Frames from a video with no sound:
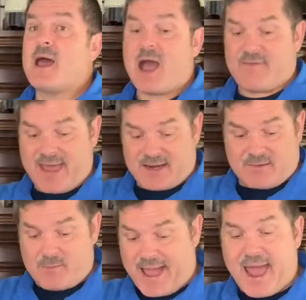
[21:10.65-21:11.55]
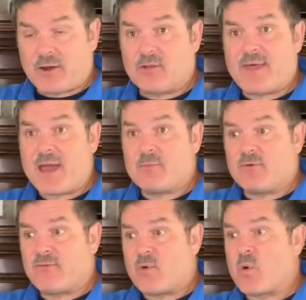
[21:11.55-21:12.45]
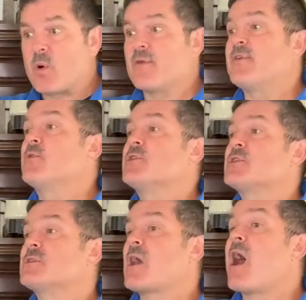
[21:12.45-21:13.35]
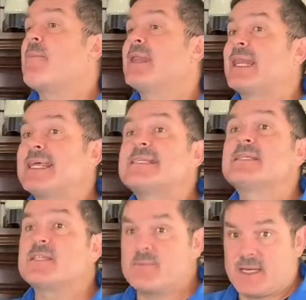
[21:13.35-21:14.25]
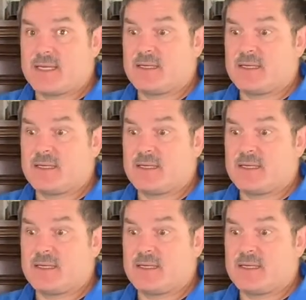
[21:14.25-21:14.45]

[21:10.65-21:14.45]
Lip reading: I've had to battle that before. If you just stop and listen to me.